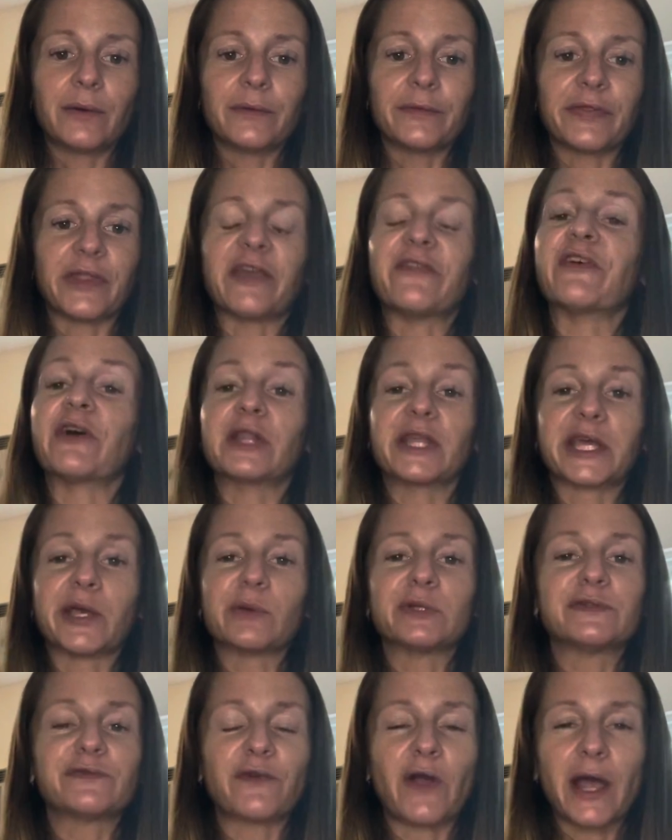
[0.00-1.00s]
they felt like it
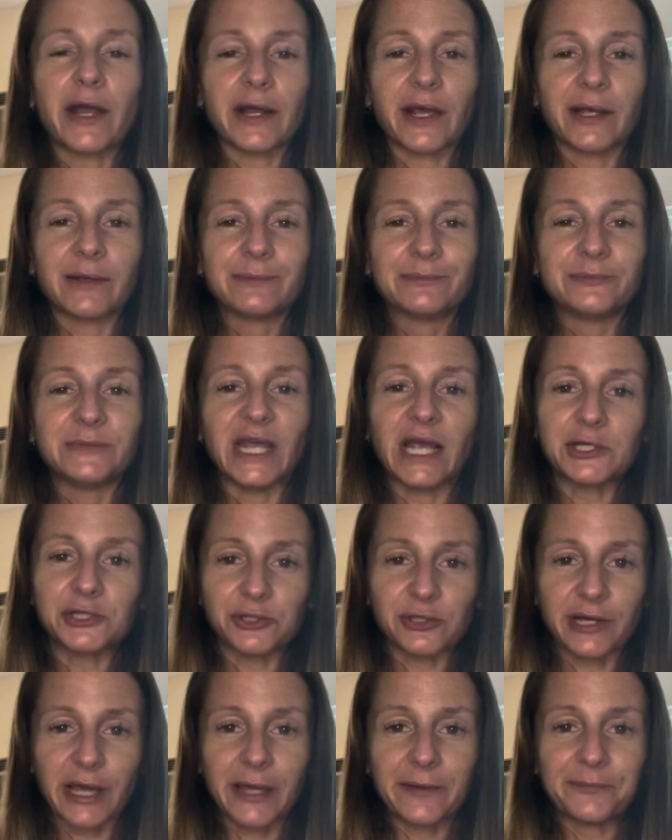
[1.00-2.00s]
was Friday
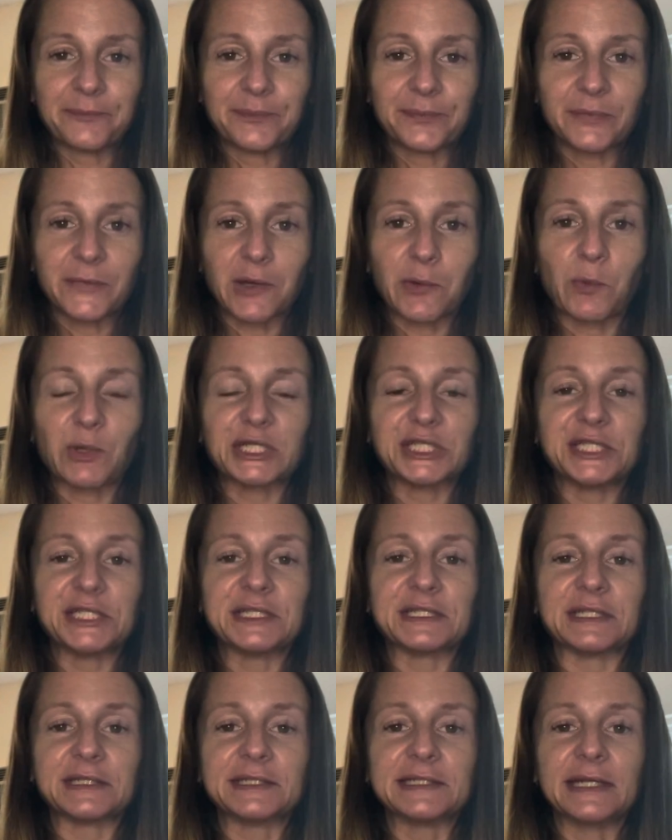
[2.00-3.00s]
yesterday which
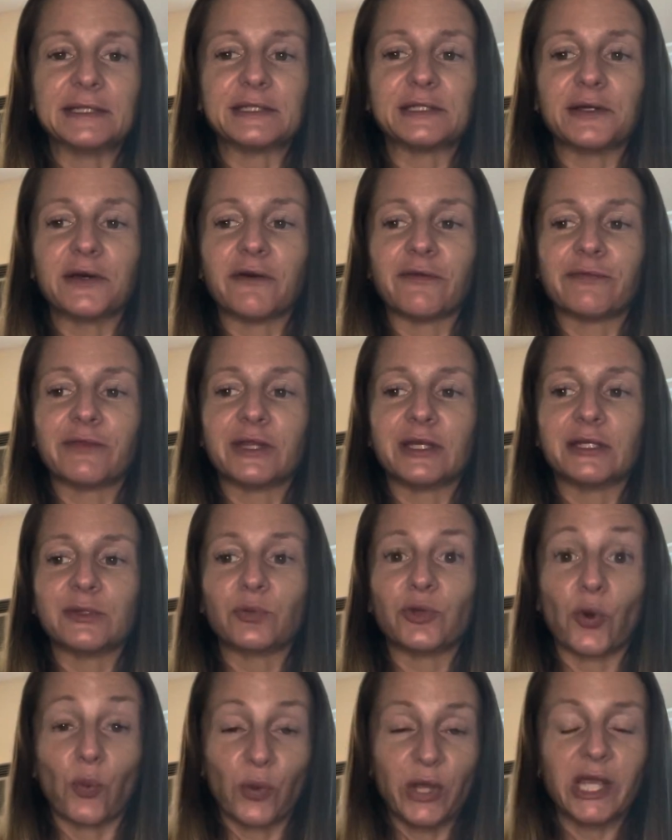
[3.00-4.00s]
is a sense of the
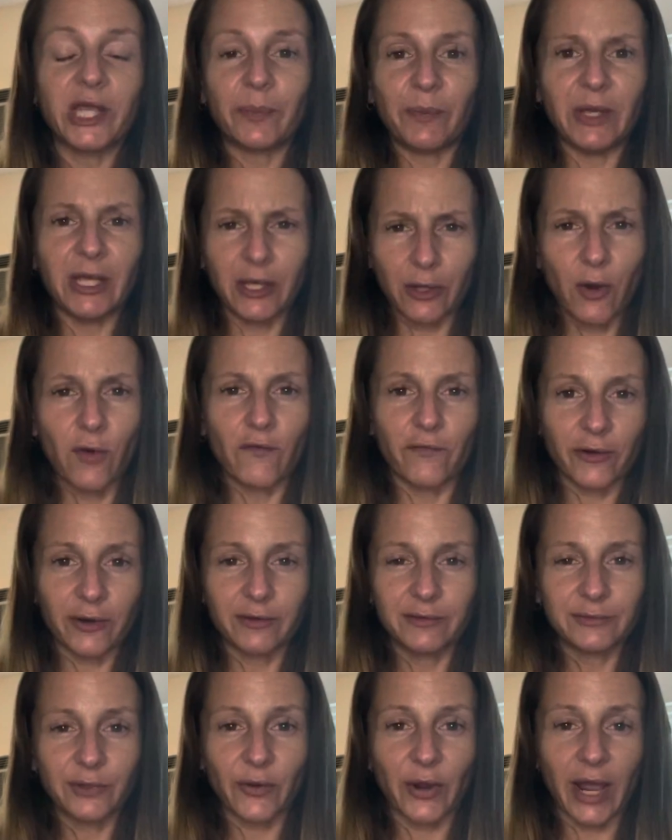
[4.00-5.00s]
the week being over.
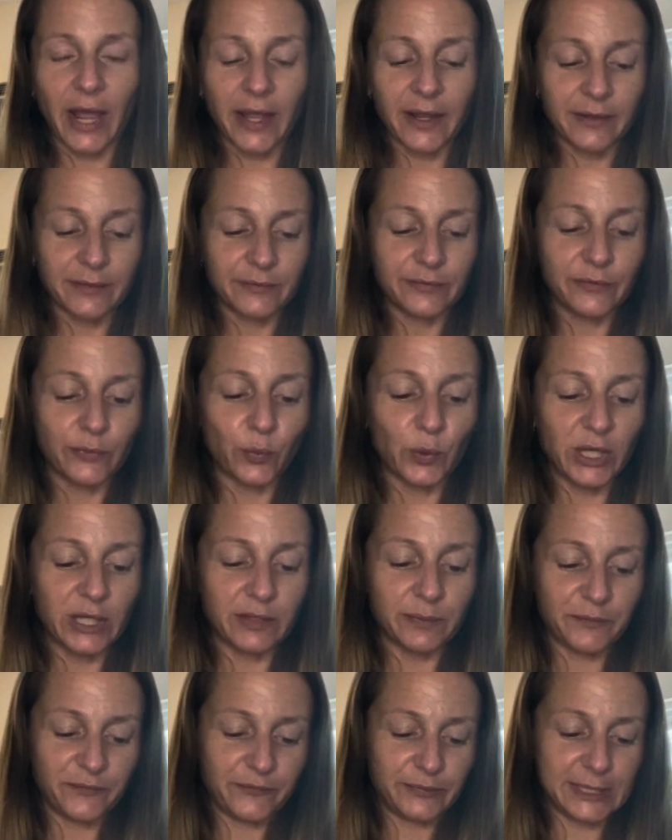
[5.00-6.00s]
Okay, the week
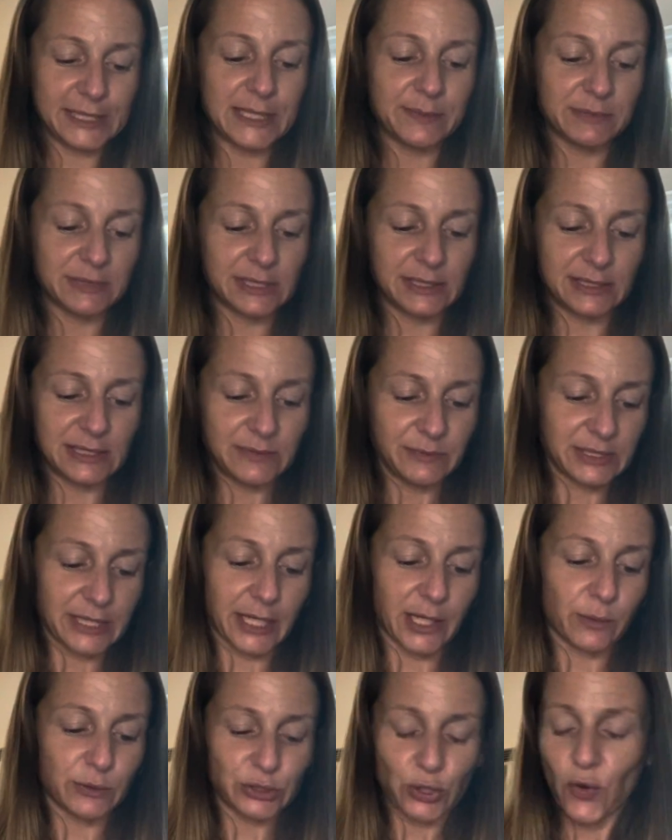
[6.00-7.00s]
seemed seemed like
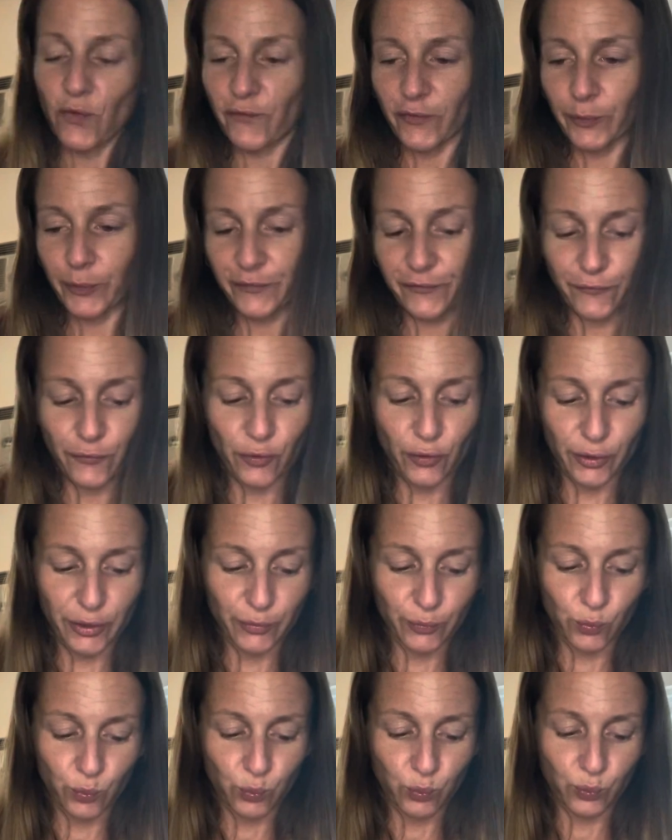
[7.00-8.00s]
it was over before,
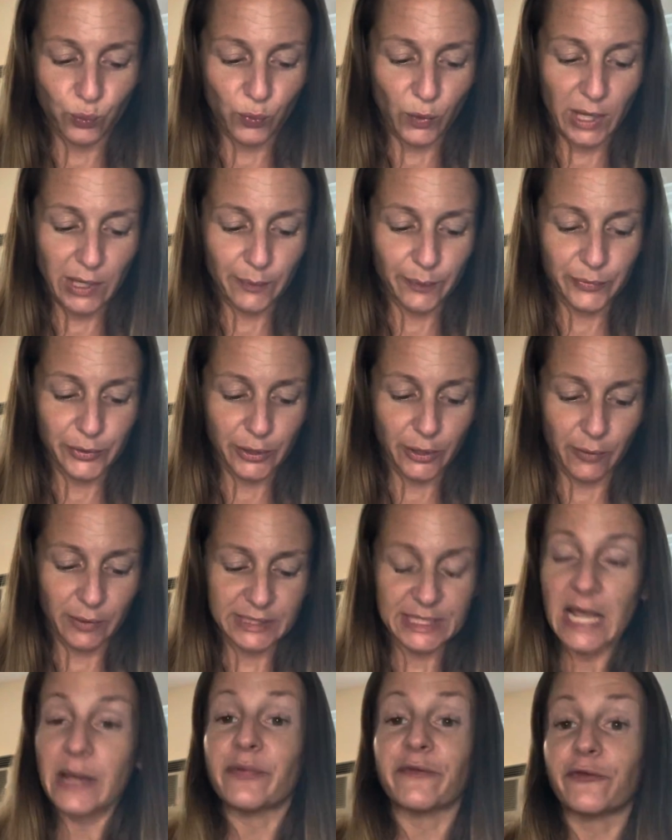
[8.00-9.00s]
well, you know, a
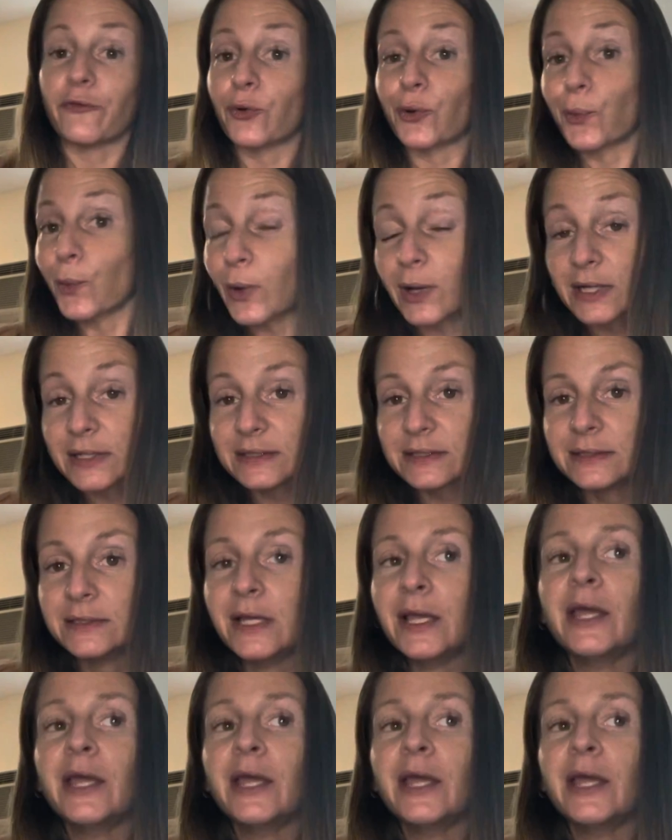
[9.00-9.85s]
day before it was